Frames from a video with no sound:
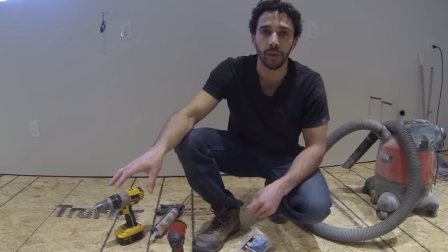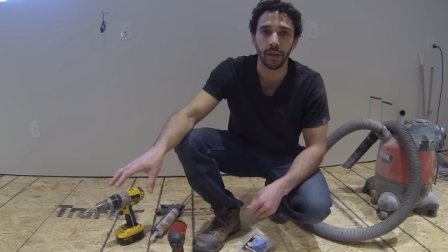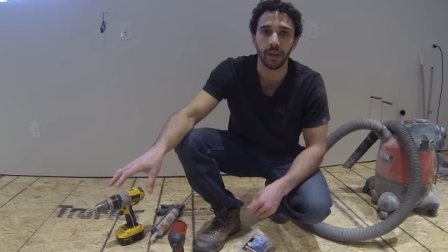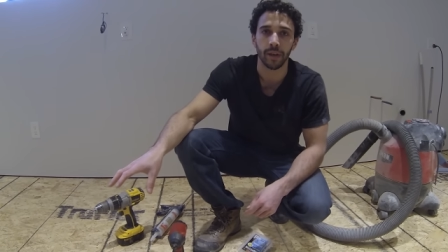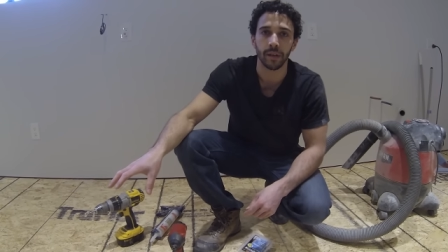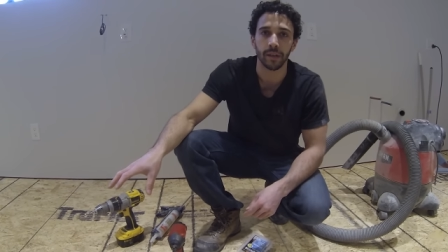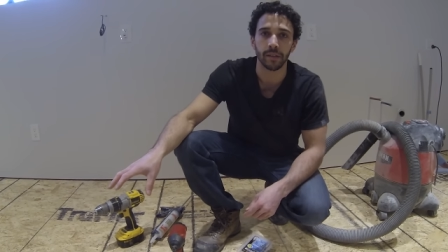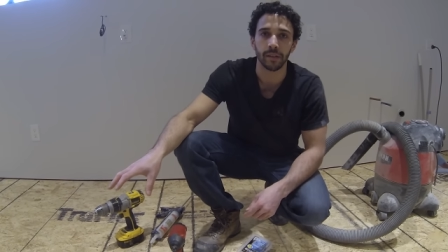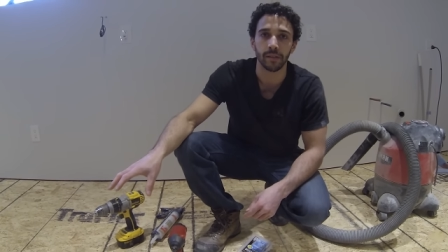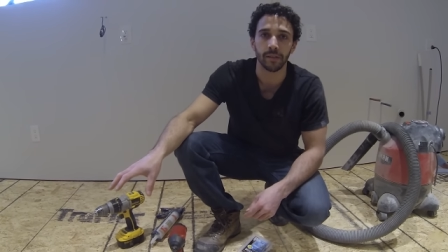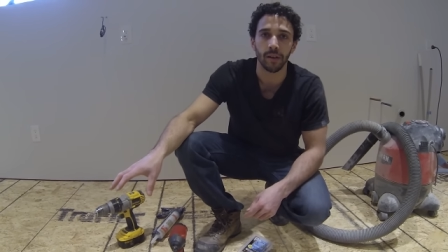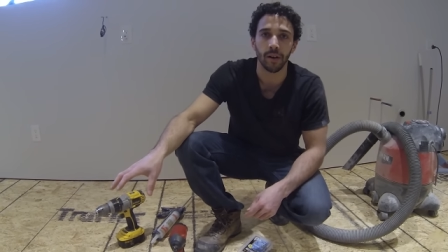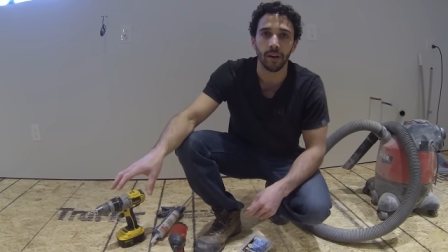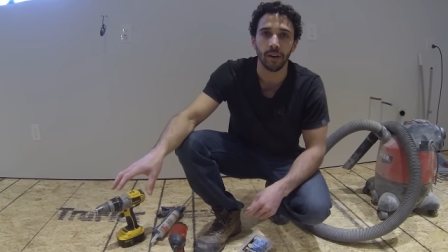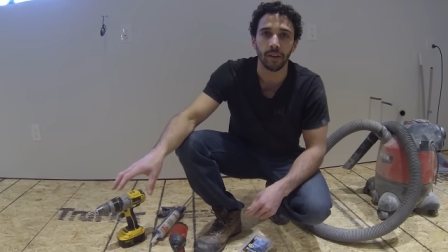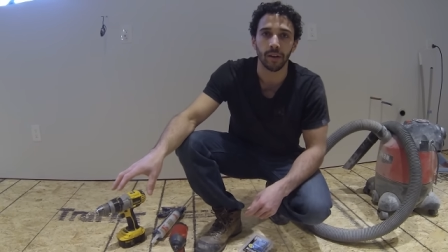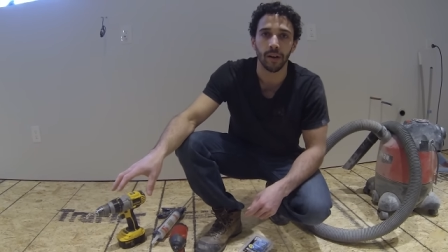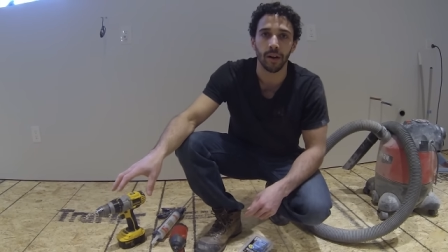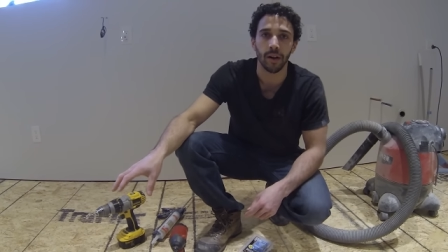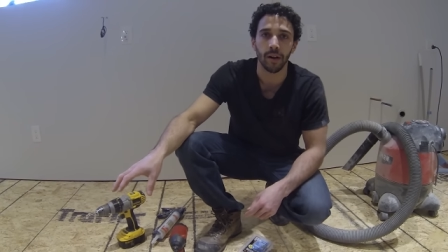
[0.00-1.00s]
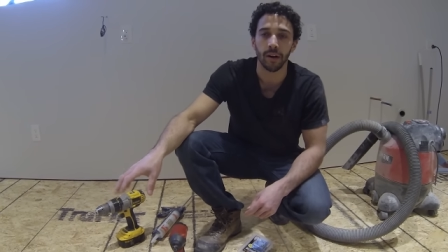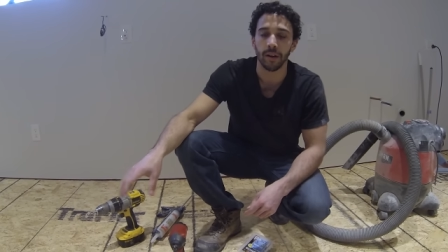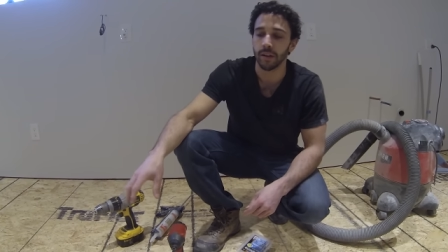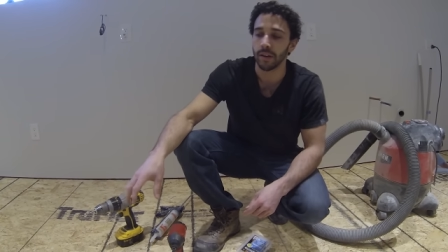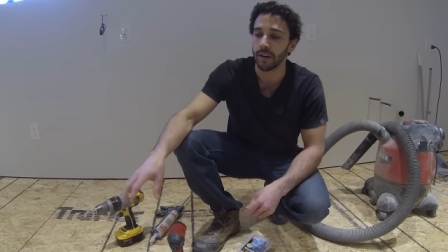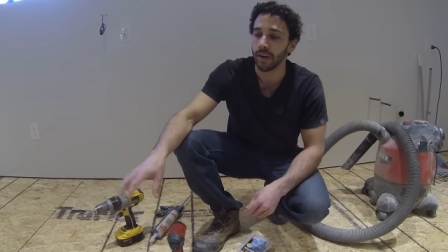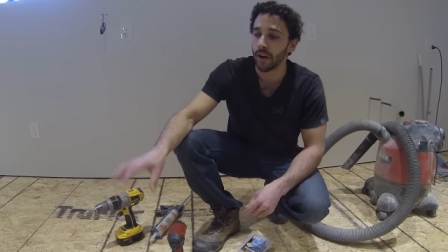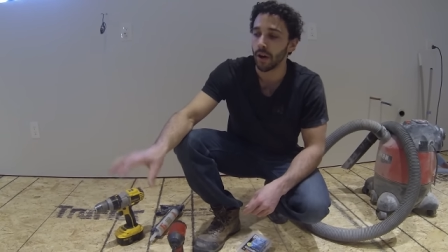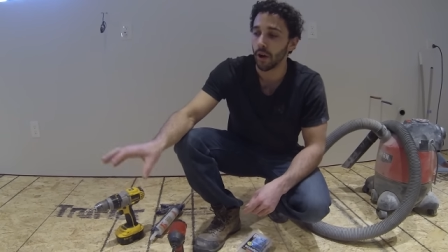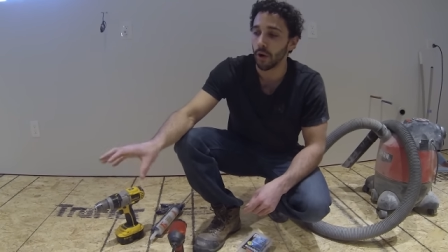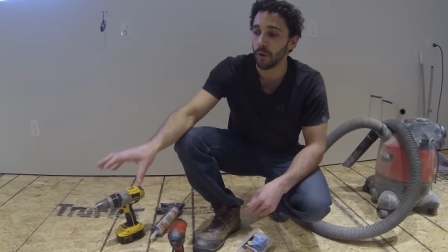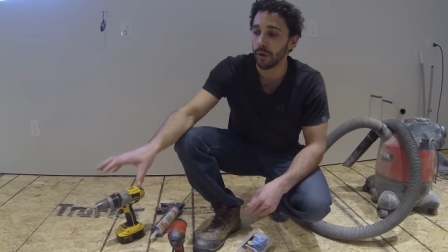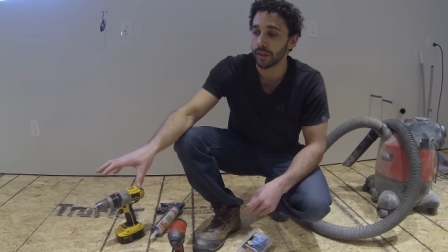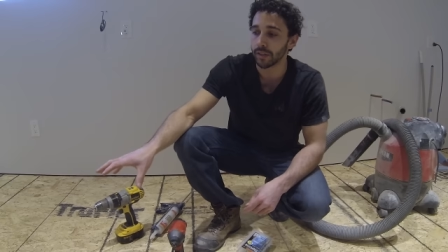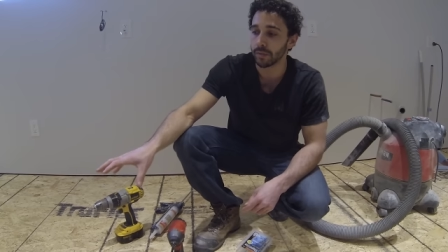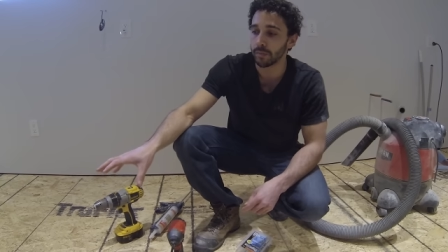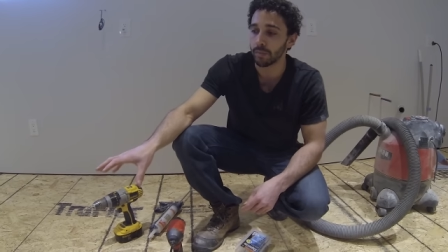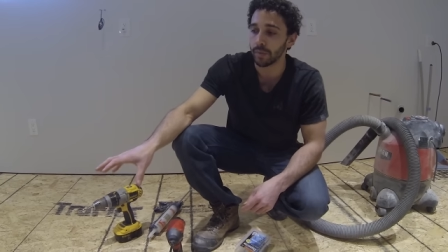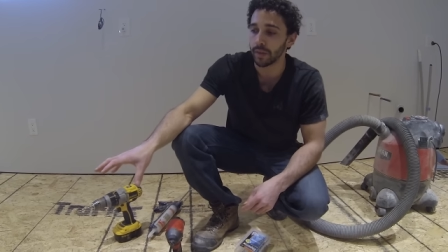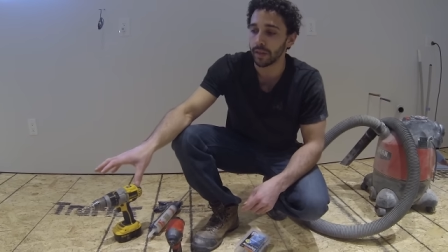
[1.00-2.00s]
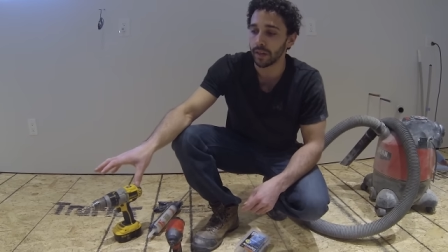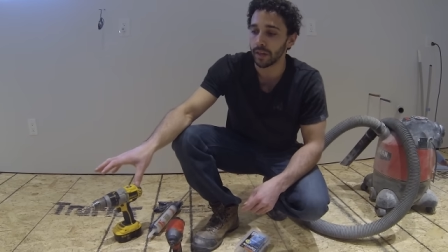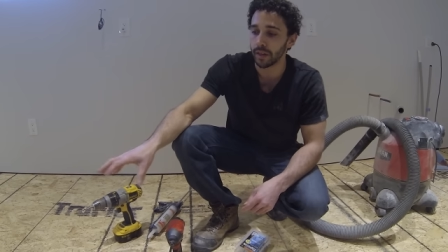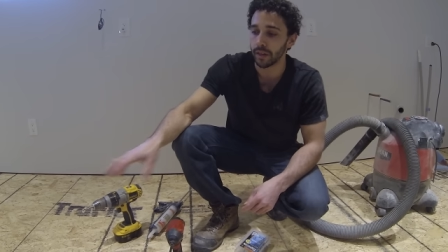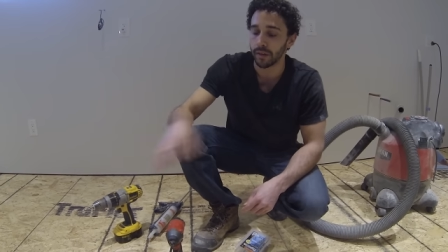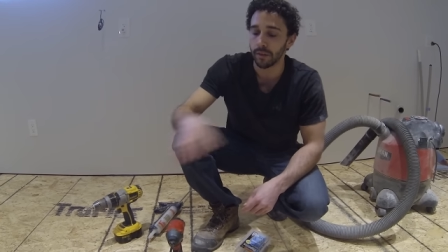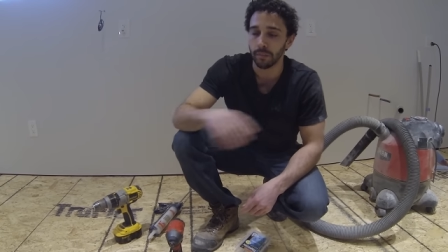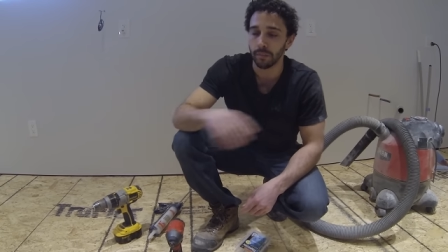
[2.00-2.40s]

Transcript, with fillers: we can install our O S B